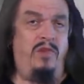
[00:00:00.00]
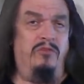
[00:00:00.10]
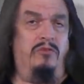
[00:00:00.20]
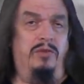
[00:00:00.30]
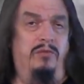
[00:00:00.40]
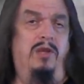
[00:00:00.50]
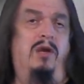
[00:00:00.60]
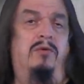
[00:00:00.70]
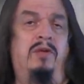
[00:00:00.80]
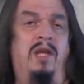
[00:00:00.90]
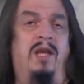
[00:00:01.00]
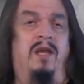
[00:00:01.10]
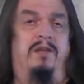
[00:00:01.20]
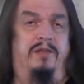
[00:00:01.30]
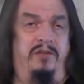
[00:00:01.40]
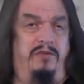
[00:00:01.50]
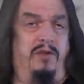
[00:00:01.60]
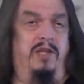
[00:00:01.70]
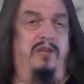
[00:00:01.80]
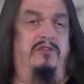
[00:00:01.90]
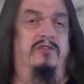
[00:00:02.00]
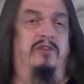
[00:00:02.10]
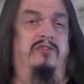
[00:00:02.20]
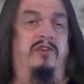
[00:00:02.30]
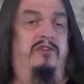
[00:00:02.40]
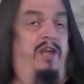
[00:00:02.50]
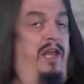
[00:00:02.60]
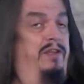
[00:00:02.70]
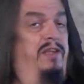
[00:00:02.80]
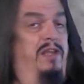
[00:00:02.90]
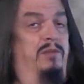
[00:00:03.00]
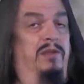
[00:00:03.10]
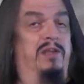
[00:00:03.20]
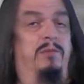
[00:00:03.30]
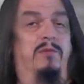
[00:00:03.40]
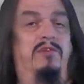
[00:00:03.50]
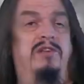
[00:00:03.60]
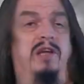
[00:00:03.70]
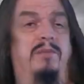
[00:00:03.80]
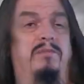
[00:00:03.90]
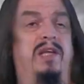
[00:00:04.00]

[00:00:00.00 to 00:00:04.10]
So you know that these variations exist and that they build up over time,